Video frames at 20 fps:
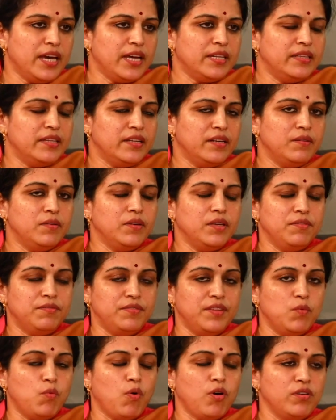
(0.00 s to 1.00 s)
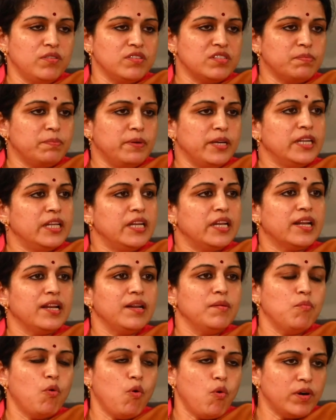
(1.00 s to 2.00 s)
And then if they want to spend a
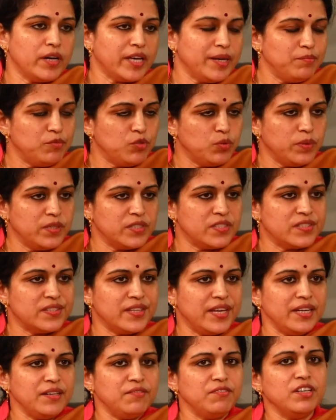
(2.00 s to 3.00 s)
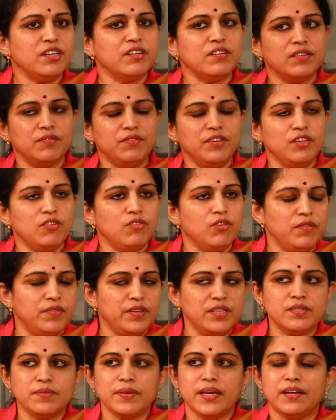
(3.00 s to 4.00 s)
little more time towards that, we
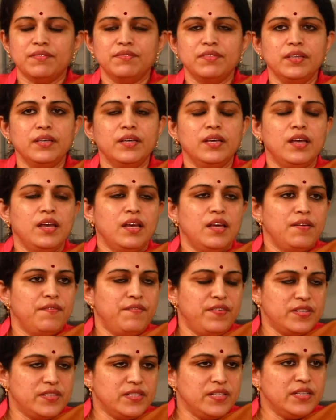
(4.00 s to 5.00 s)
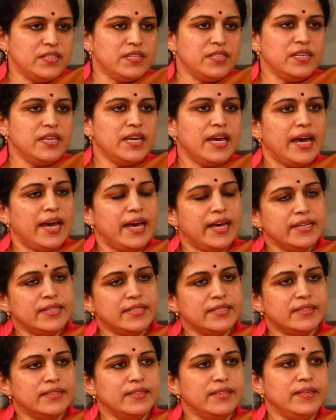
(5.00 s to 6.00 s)
have the facility
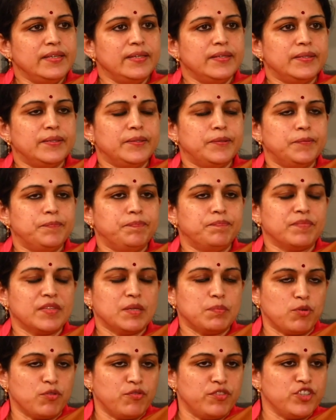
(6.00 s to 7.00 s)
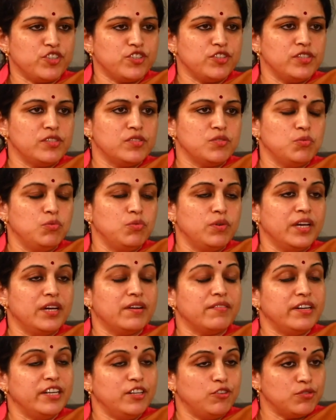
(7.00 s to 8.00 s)
and the professionals who
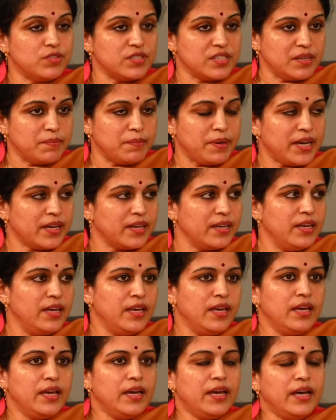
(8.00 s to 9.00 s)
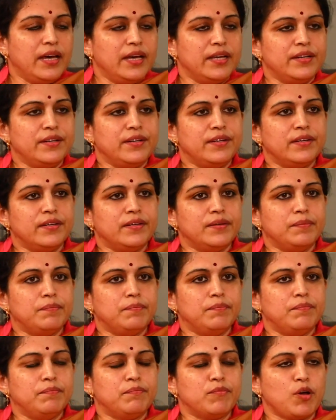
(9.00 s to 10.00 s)
are ready to stay back and
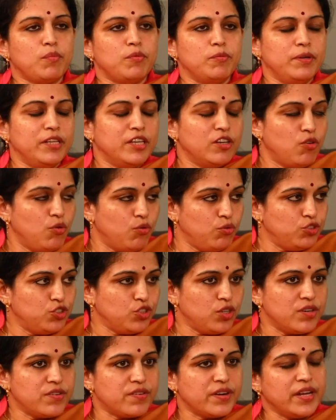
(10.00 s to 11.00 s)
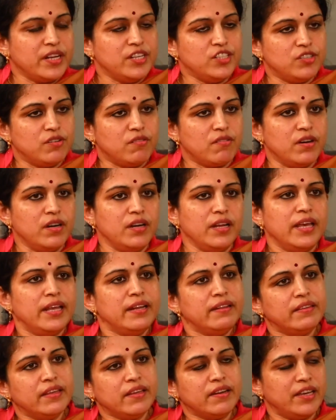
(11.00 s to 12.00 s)
probably coach or train children
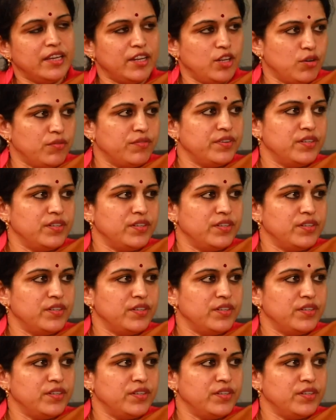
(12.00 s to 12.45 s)
in their area of